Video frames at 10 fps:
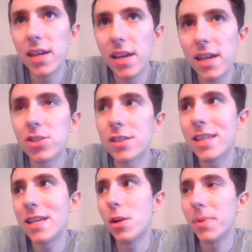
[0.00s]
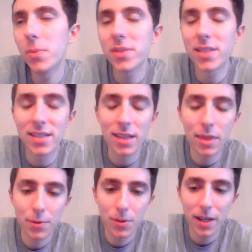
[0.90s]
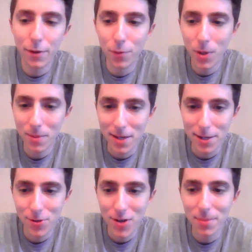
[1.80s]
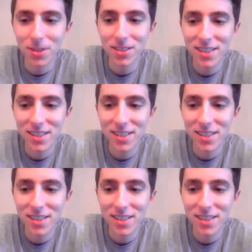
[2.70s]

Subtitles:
It's just that nobody wants to sit through like a 40-minute tribal.